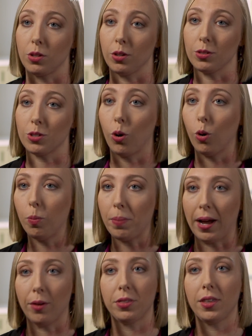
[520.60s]
There's hope
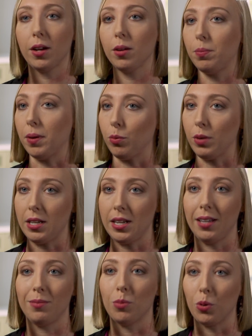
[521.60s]
out there, but we
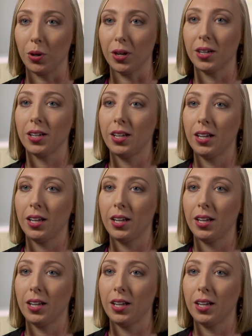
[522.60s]
need more